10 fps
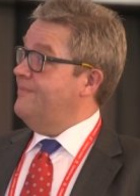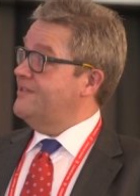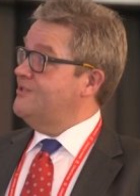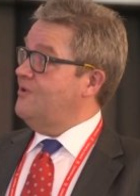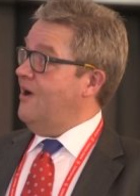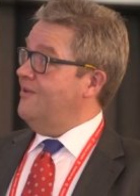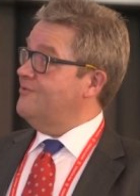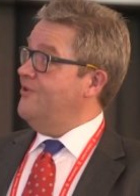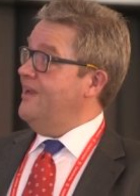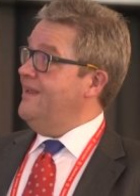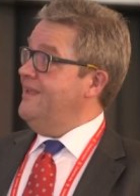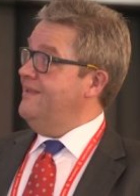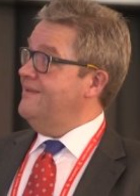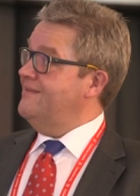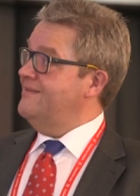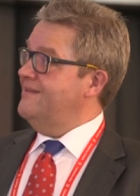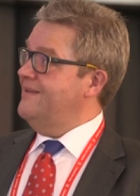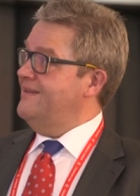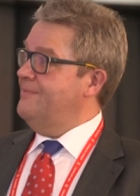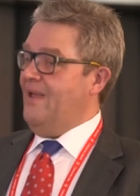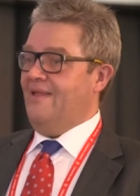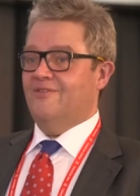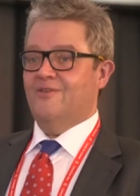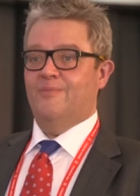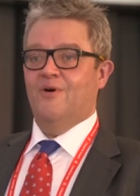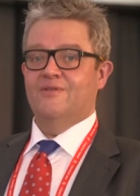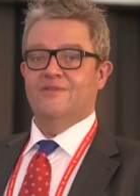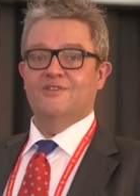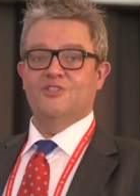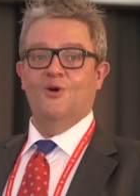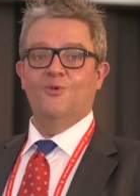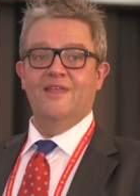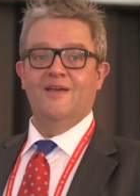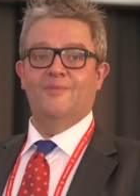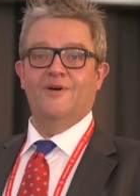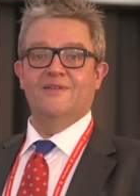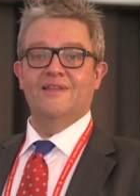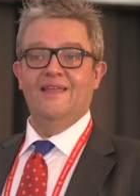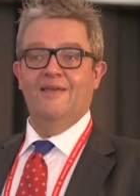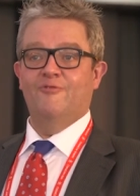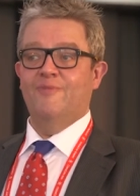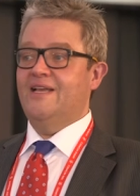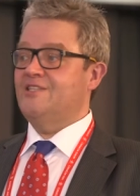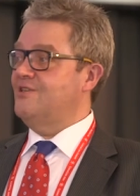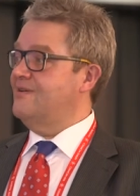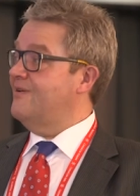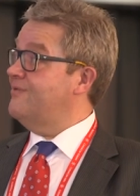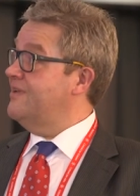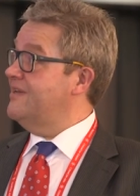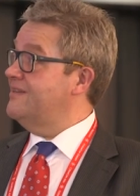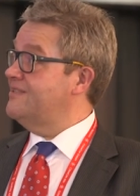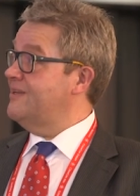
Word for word: But you can't really depend upon solely upon the information on the